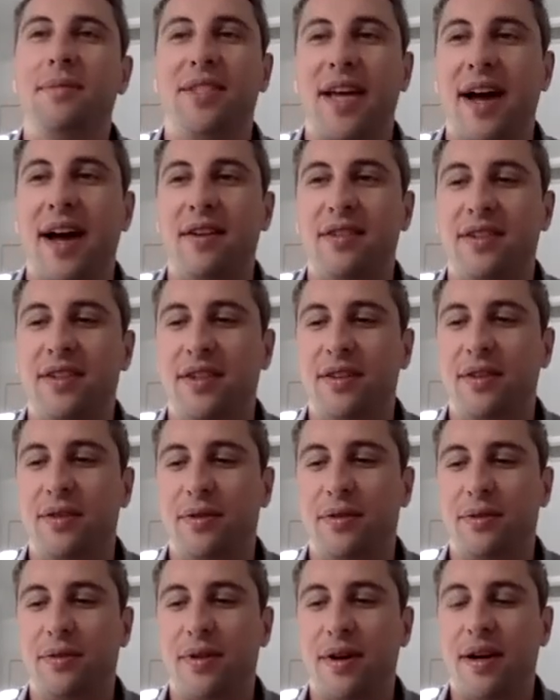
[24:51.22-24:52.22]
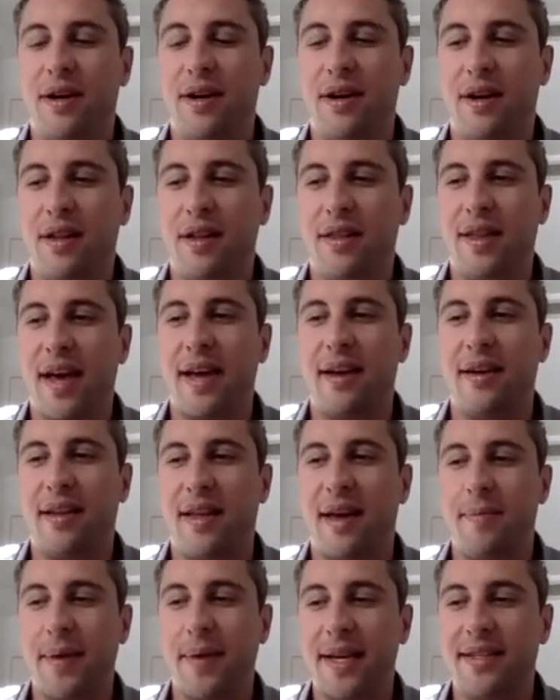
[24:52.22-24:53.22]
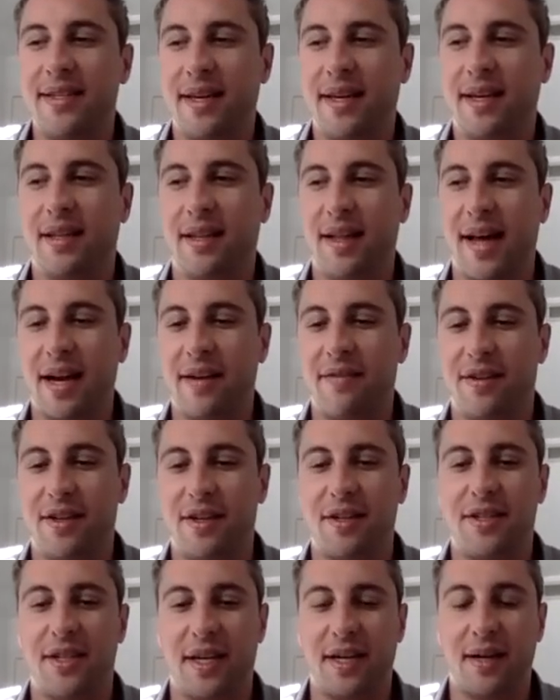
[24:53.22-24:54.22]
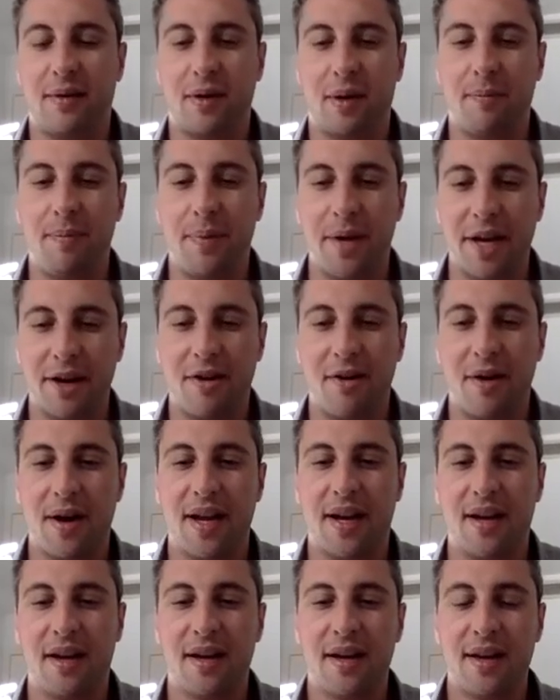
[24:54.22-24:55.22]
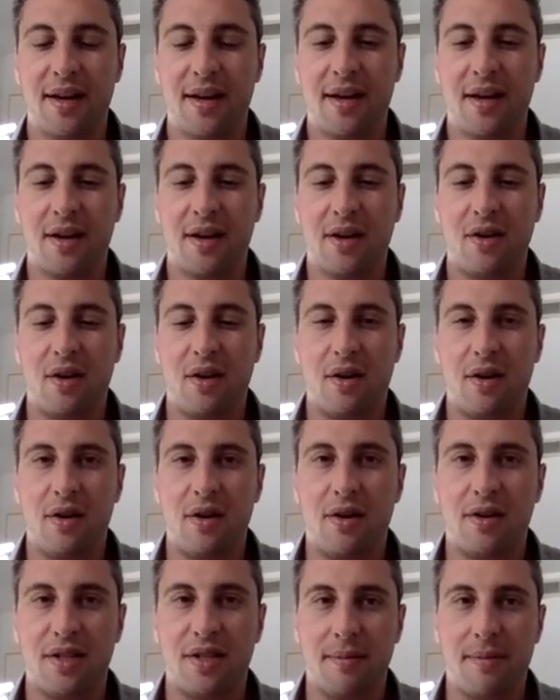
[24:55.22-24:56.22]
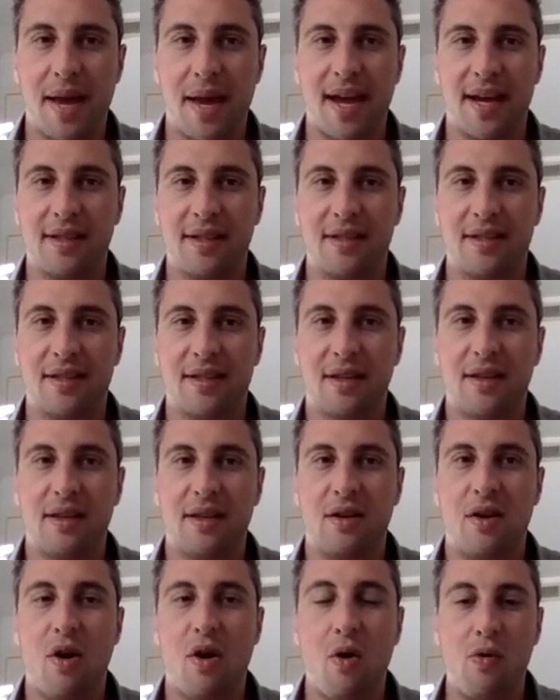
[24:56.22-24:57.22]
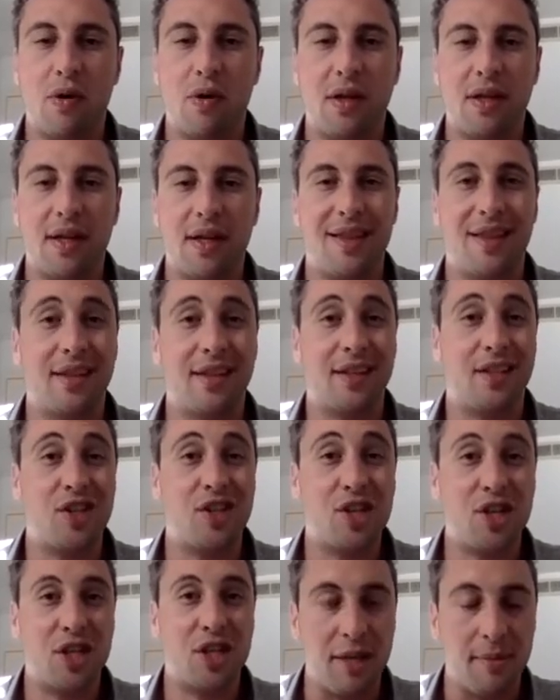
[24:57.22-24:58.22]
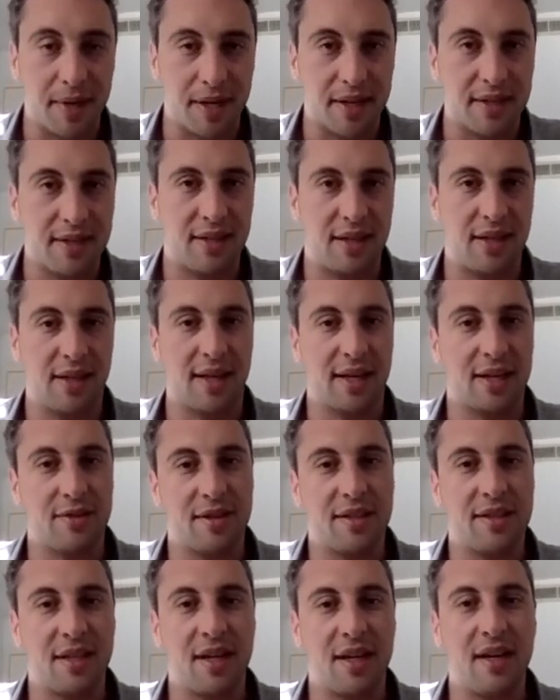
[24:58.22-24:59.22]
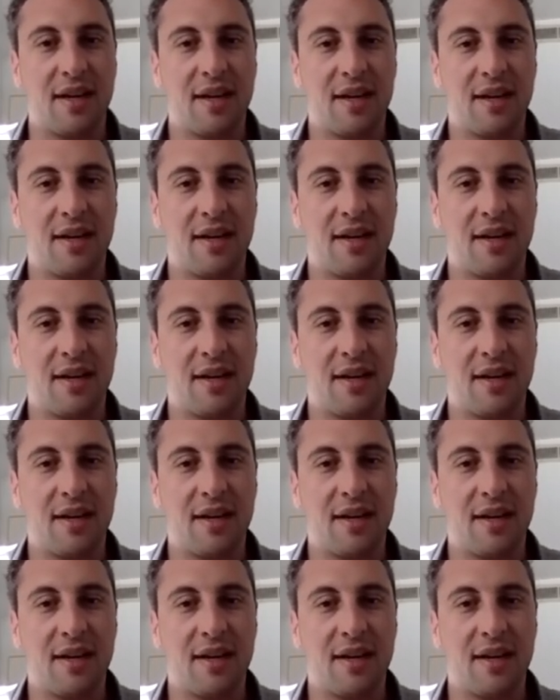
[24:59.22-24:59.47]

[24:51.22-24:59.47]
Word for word: down to that that basic lack of understanding where Bitcoin demands only the cheapest electricity.